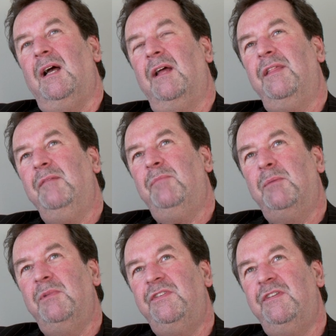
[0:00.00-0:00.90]
I think
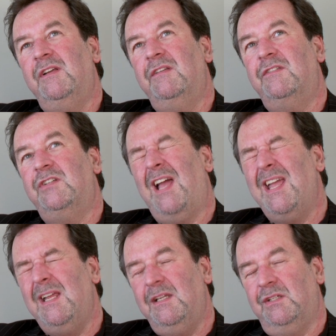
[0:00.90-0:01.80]
publishing's
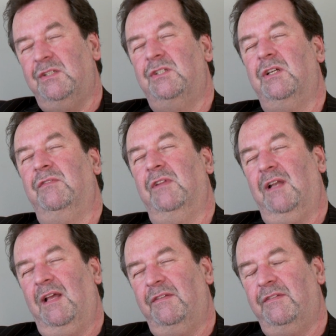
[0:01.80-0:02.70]
changed over the
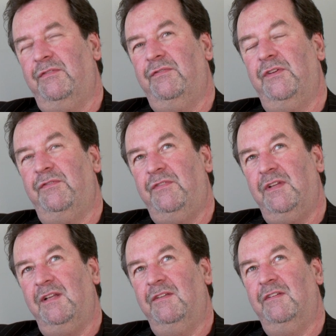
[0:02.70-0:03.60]
last
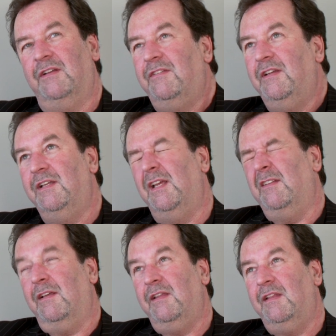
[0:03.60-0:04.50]
15, 16
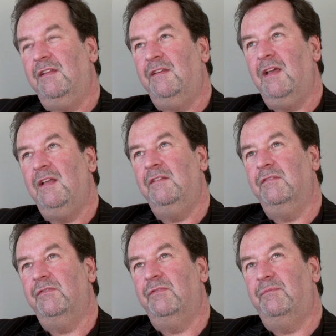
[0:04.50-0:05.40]
years. I think the days of
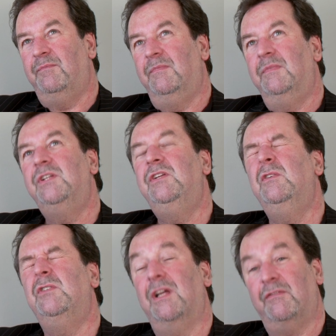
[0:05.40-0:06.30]

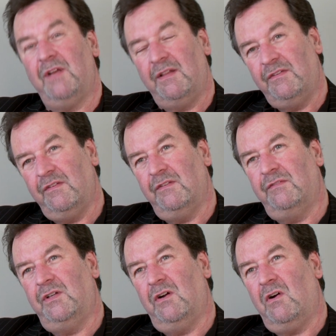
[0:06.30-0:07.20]
huge advances
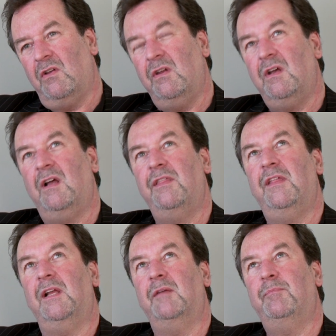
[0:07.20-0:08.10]
have gone. I
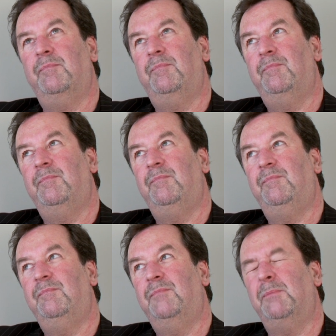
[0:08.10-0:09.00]
think
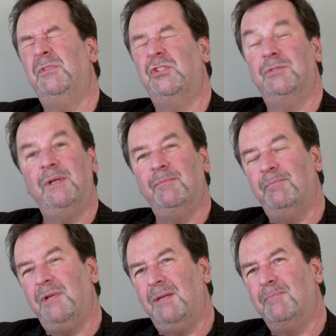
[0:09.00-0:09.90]
publishers are
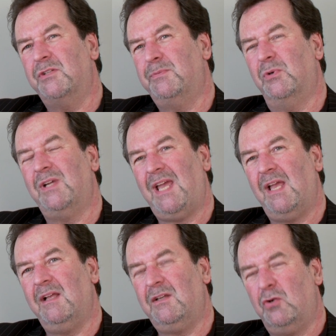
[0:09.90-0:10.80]
being much more
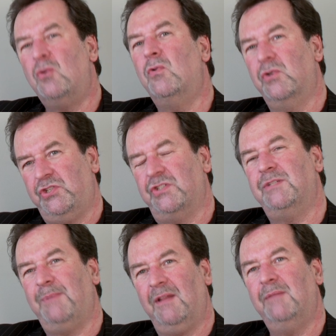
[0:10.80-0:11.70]
cautious
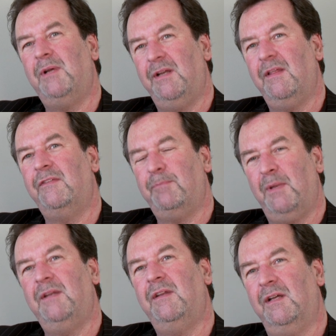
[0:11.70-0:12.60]
about the money they're
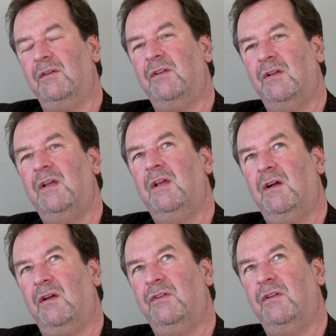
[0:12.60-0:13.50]
spending
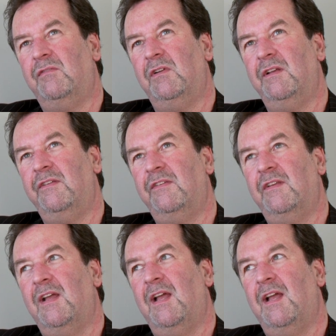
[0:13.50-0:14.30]
on novelists.